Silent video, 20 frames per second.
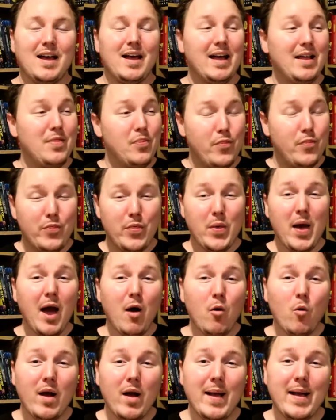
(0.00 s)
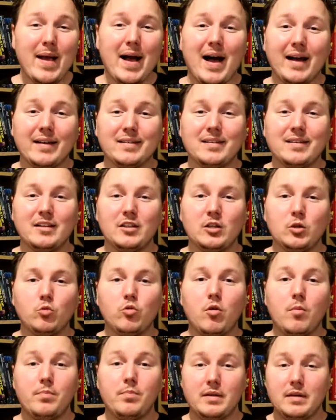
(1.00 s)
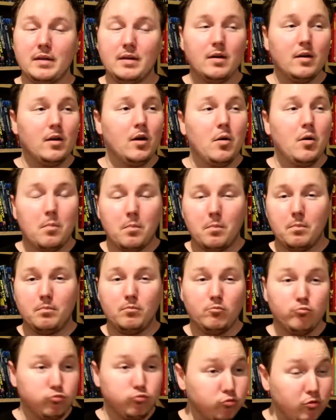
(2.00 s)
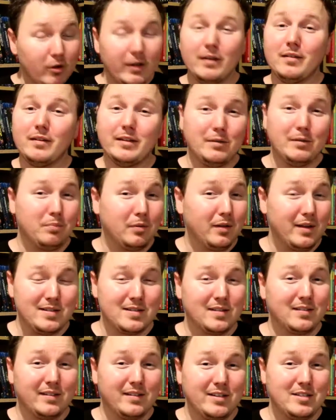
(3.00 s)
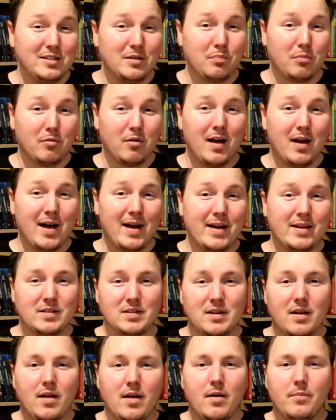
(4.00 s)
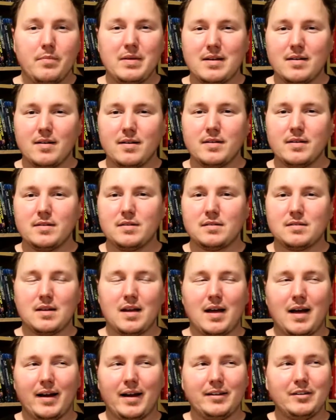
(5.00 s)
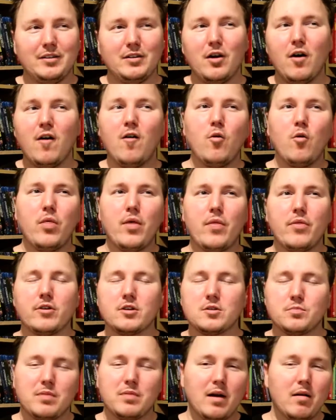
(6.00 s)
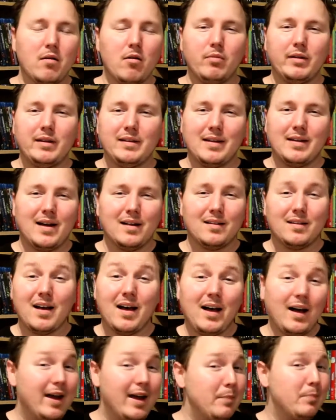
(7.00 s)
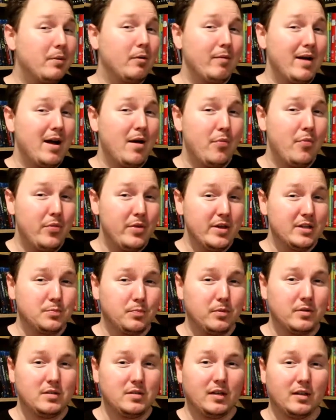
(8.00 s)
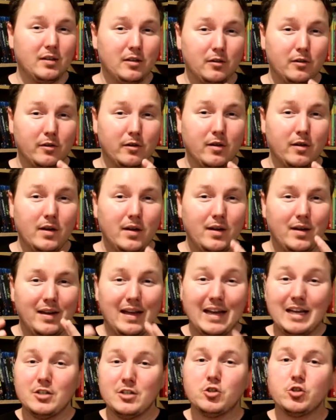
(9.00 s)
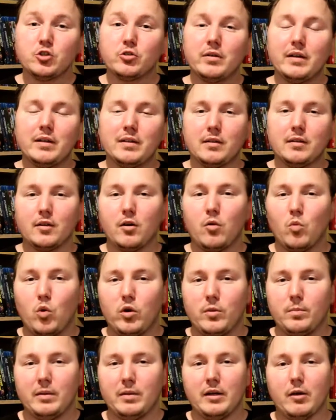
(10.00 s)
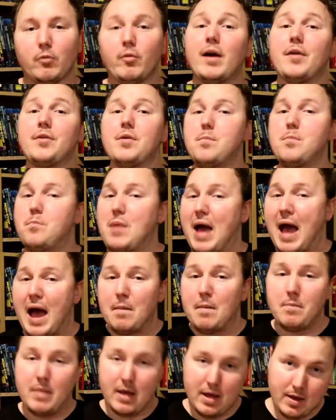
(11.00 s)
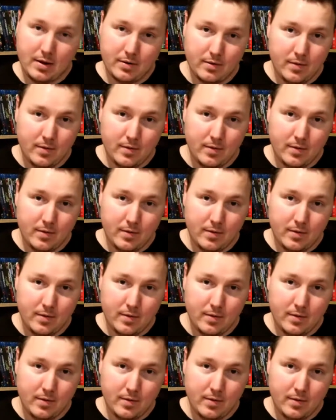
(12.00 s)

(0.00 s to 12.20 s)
And that way, I think you will be really pleasantly surprised, because I know that there's probably not the hype around this particular entry that there would be around a Batman